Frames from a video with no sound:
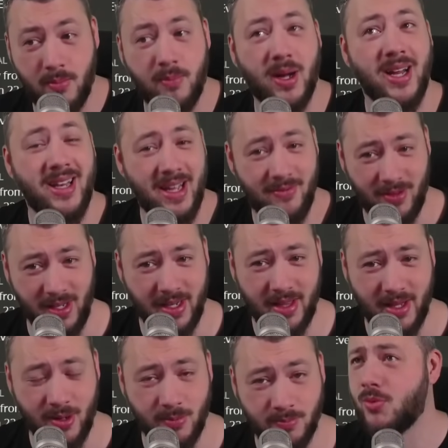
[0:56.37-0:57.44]
by leveling
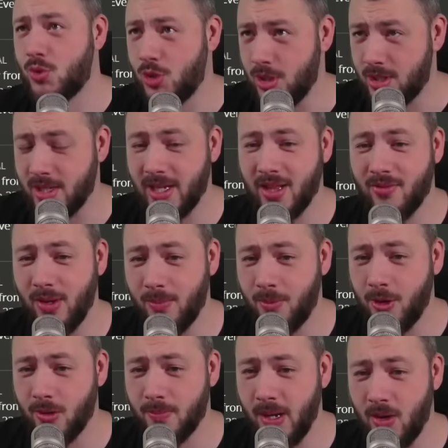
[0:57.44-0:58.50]
them, just like the
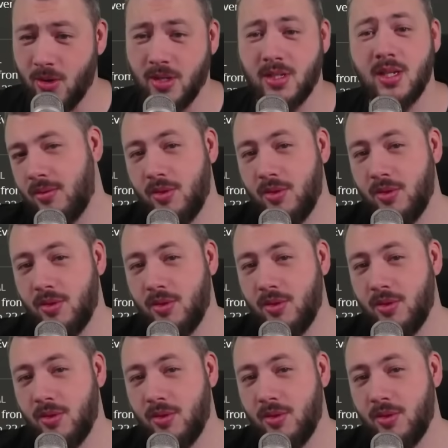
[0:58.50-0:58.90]
vampiric powers.